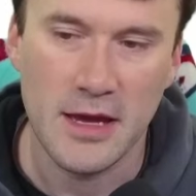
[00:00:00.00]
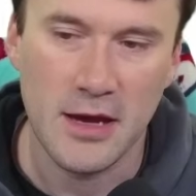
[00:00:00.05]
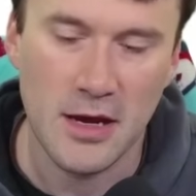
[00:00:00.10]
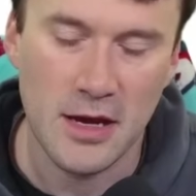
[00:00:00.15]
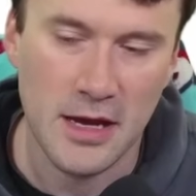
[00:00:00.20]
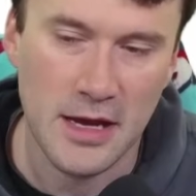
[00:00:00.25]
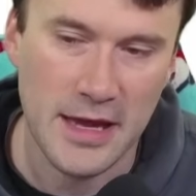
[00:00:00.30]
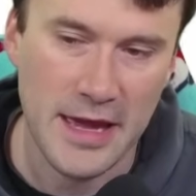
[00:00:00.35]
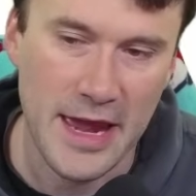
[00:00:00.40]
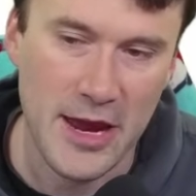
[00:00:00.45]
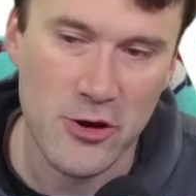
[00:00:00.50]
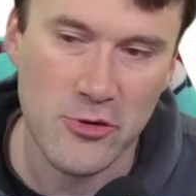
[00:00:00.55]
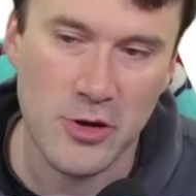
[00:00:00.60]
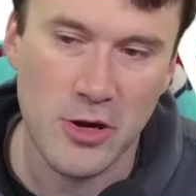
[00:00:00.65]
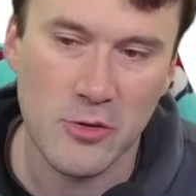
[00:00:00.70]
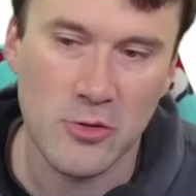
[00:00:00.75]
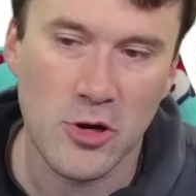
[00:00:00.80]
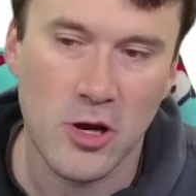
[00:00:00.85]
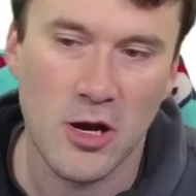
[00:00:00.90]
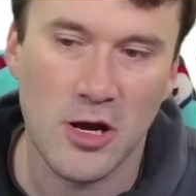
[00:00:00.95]
Uh,
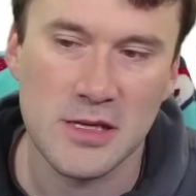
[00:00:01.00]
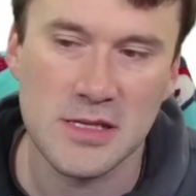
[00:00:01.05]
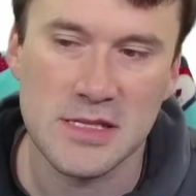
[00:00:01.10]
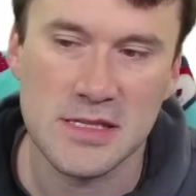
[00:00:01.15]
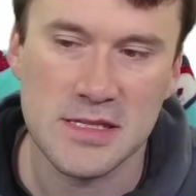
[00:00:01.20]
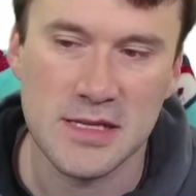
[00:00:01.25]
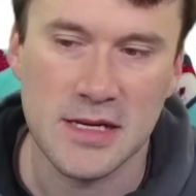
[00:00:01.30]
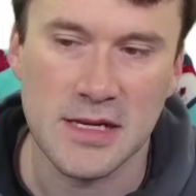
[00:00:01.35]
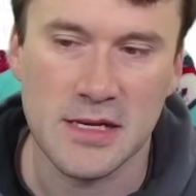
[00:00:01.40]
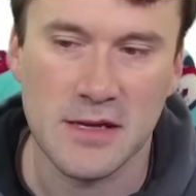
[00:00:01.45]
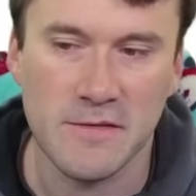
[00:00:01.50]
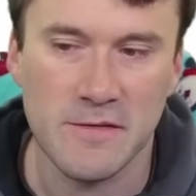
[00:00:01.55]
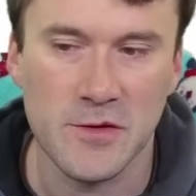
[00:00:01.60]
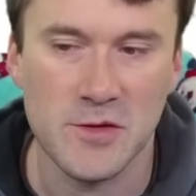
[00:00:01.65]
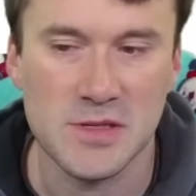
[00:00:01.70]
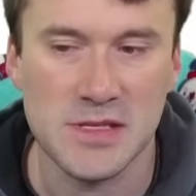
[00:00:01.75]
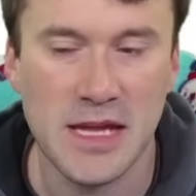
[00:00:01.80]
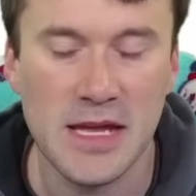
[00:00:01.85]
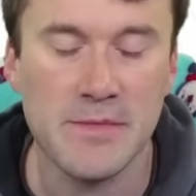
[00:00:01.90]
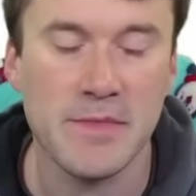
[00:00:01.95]
arrow costs, stun, and
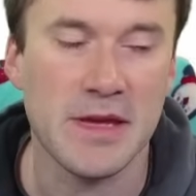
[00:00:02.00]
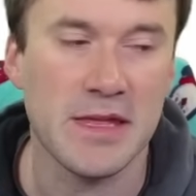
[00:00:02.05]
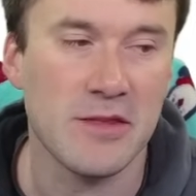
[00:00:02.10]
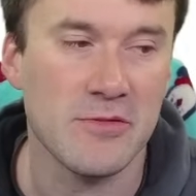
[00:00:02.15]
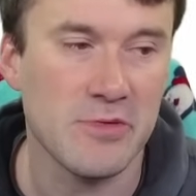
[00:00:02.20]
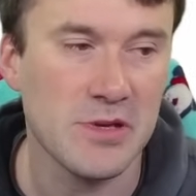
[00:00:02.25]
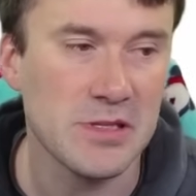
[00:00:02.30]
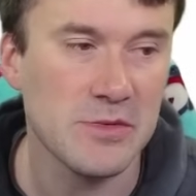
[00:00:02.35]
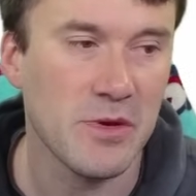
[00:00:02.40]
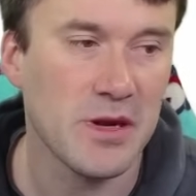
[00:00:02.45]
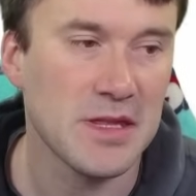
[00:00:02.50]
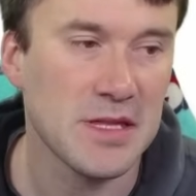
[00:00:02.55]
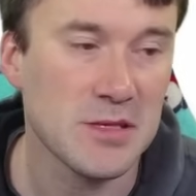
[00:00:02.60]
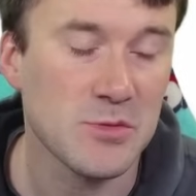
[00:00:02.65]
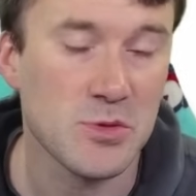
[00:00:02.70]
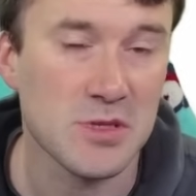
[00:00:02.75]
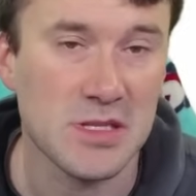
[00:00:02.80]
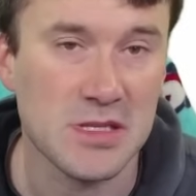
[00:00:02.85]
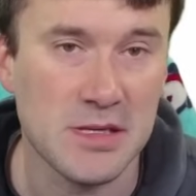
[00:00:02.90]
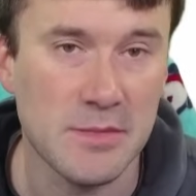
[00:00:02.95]
confuse the enemy. And the reason why this
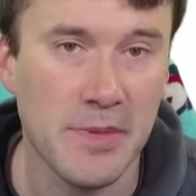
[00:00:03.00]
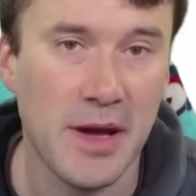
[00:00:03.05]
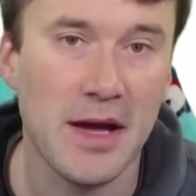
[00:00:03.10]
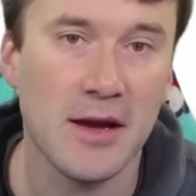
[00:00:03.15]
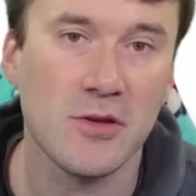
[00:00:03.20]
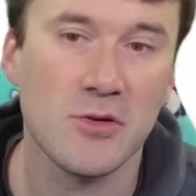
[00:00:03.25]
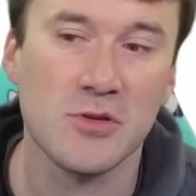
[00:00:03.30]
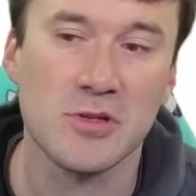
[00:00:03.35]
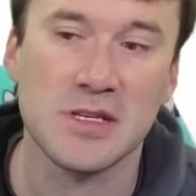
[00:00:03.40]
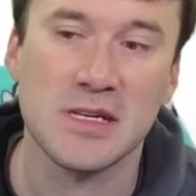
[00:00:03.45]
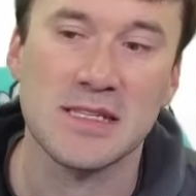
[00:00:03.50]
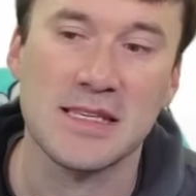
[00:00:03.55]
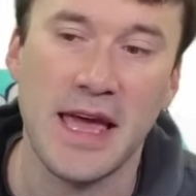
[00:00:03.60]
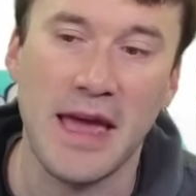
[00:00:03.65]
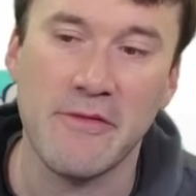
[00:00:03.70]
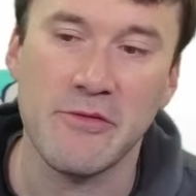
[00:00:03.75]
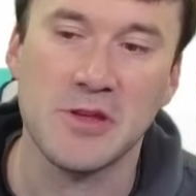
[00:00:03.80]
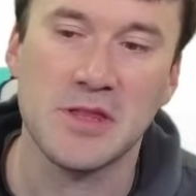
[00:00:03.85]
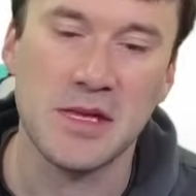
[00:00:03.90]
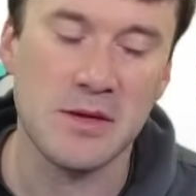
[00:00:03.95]
was a debacle is because
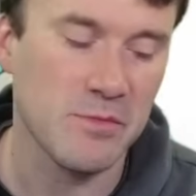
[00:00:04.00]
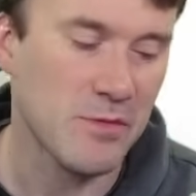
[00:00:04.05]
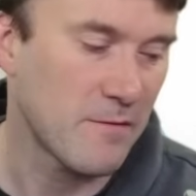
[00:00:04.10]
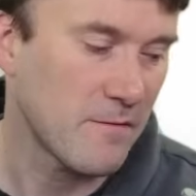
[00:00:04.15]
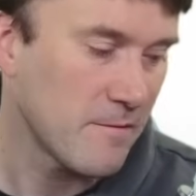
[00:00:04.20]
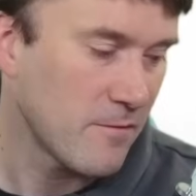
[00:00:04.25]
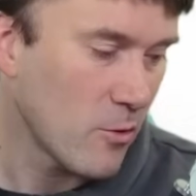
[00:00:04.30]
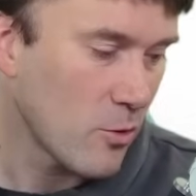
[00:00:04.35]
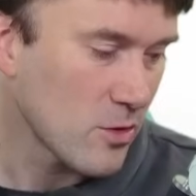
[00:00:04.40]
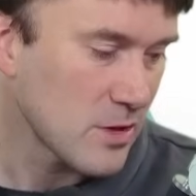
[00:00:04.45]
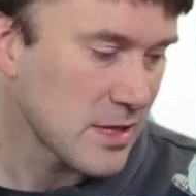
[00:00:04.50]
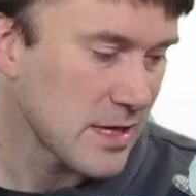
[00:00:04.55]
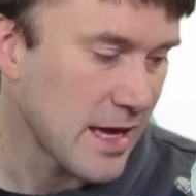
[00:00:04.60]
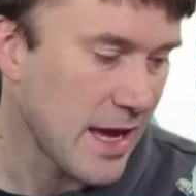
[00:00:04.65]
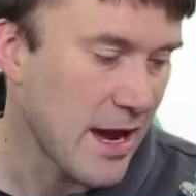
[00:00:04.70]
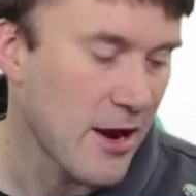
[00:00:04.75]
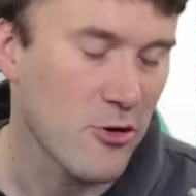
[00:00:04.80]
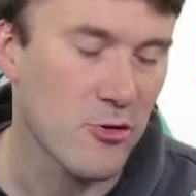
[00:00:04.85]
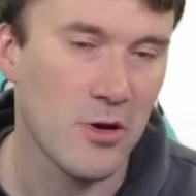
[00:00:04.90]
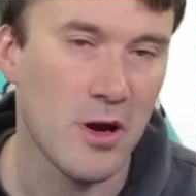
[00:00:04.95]
everything before the
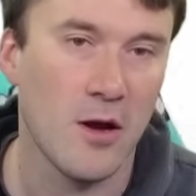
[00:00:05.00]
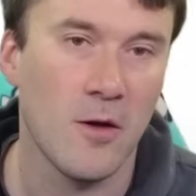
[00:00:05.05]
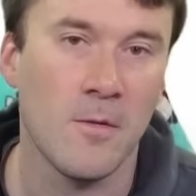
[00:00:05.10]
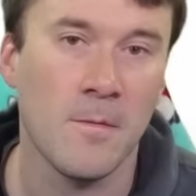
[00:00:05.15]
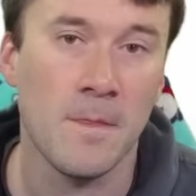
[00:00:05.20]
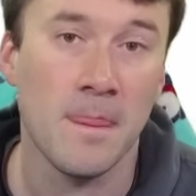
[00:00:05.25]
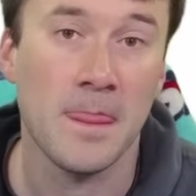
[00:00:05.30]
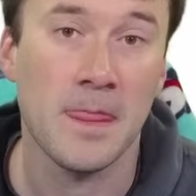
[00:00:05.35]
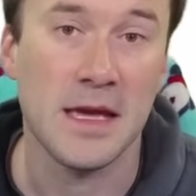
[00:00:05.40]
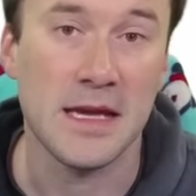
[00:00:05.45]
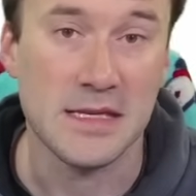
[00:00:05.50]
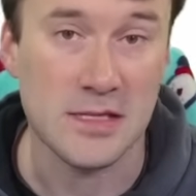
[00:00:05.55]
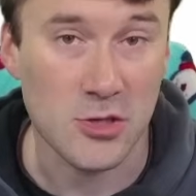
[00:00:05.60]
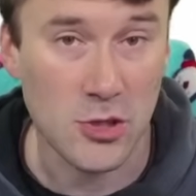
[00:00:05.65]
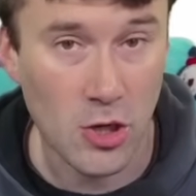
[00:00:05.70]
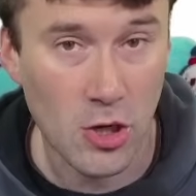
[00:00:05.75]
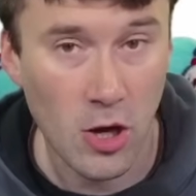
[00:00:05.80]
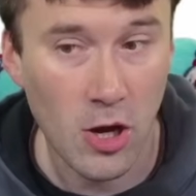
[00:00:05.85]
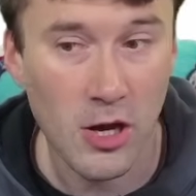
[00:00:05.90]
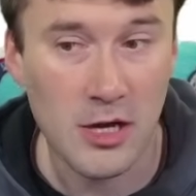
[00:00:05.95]
arrow is a
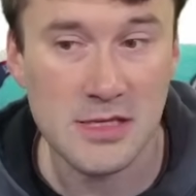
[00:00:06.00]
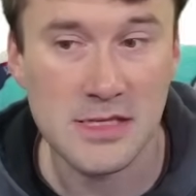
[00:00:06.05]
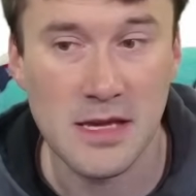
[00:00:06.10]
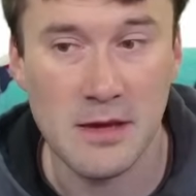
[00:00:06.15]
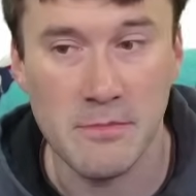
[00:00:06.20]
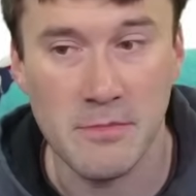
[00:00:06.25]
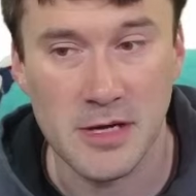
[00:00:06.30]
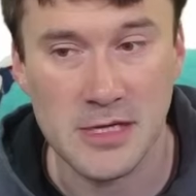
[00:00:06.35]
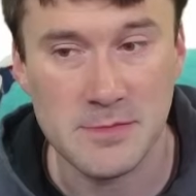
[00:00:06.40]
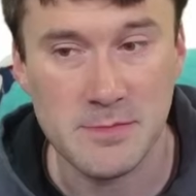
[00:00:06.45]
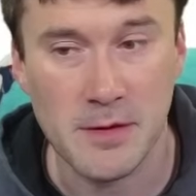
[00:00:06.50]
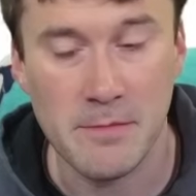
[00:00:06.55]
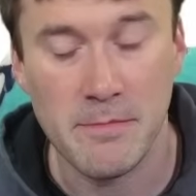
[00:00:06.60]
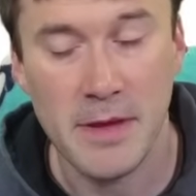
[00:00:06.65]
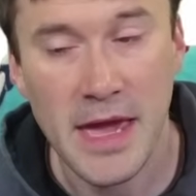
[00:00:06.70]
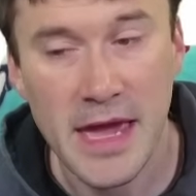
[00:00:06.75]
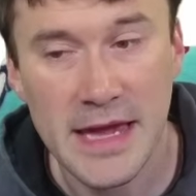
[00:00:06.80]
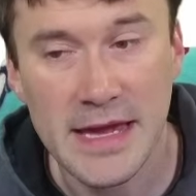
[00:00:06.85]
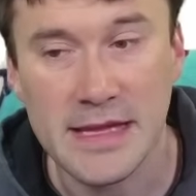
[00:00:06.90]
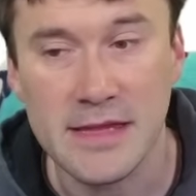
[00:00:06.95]
cost and must be
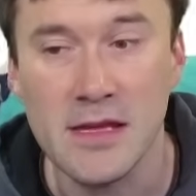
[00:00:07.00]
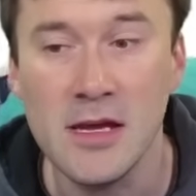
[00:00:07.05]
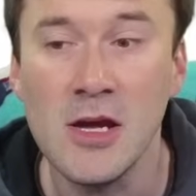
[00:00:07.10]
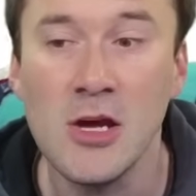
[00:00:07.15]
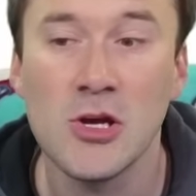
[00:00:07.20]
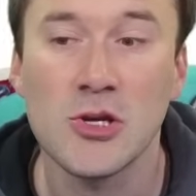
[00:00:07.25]
paid.